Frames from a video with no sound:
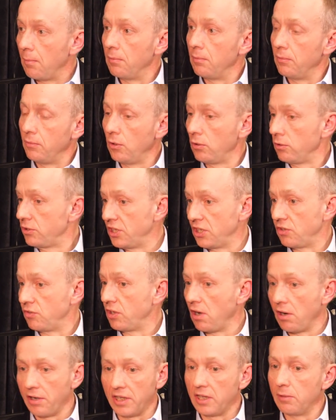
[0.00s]
Not
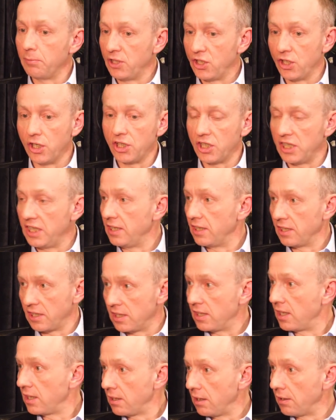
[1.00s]
disregarding there'll be church leaders
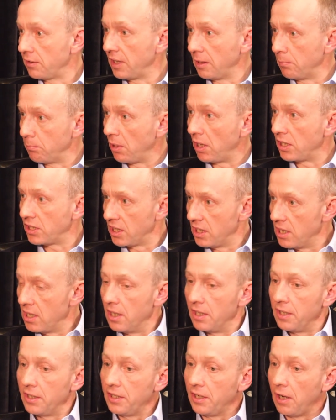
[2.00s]
and that kind of thing, but,
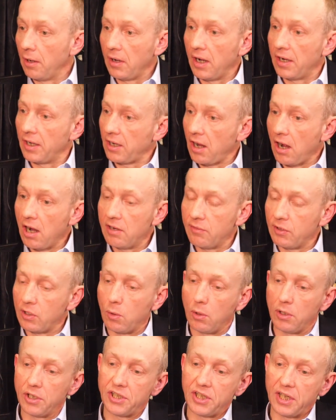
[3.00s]
and a kind of
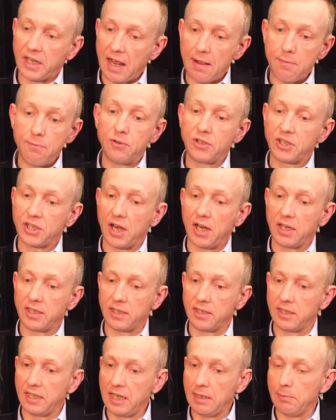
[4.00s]
equality and
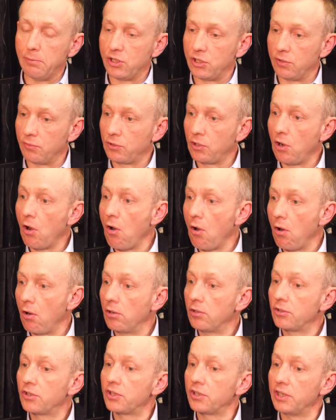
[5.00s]
emphasising the image of
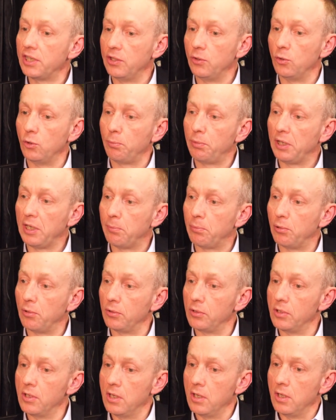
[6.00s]
God in all
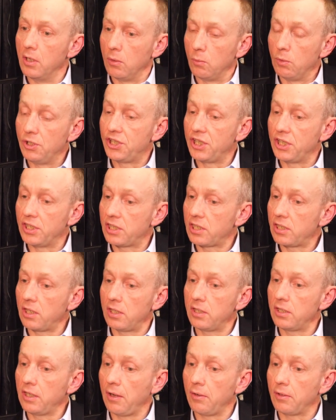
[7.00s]
people, which is,
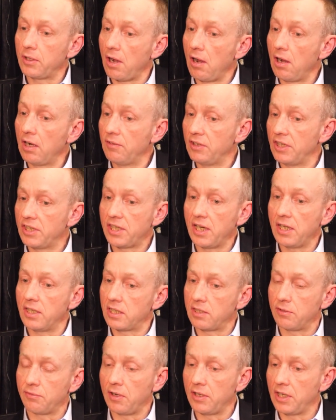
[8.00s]
kind of in a sense
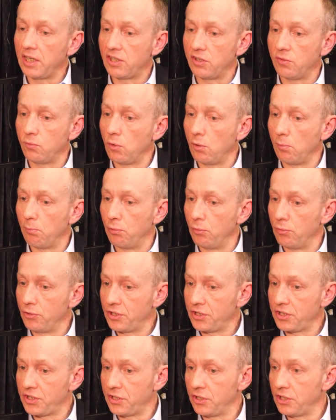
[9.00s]
the foundation of what brought
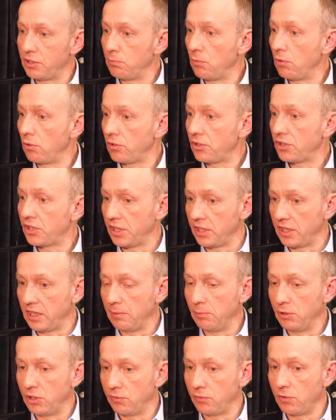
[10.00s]
us to democracy, the
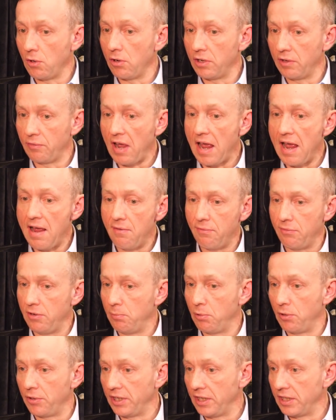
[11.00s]
image of God. If
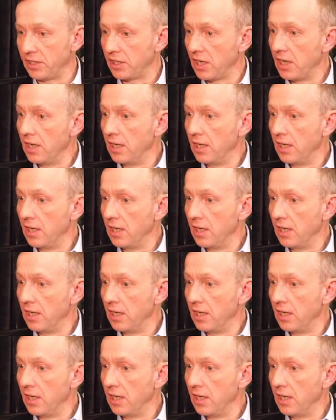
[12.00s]
everybody is